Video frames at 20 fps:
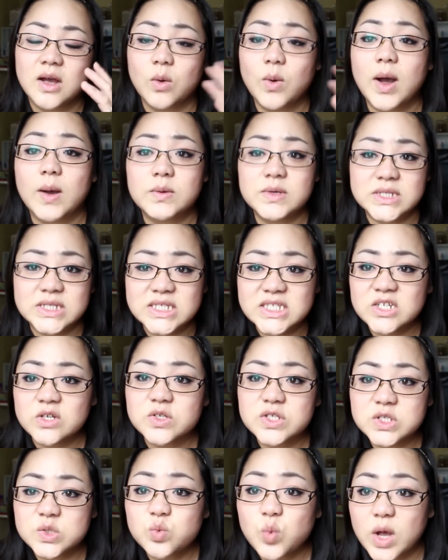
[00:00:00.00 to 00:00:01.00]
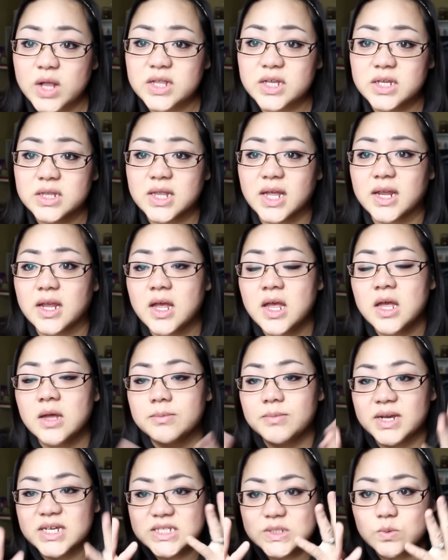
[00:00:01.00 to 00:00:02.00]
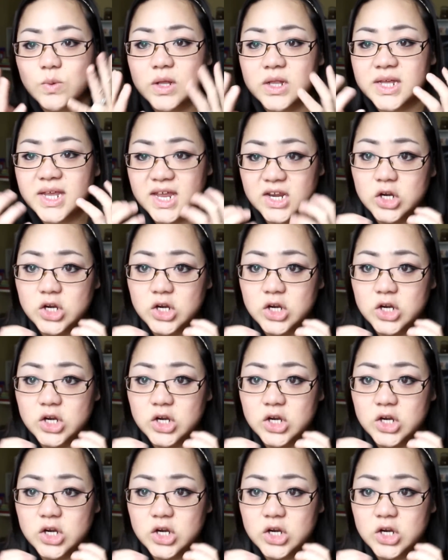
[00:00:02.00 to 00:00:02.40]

Well, I was still swelling. Like, my swelling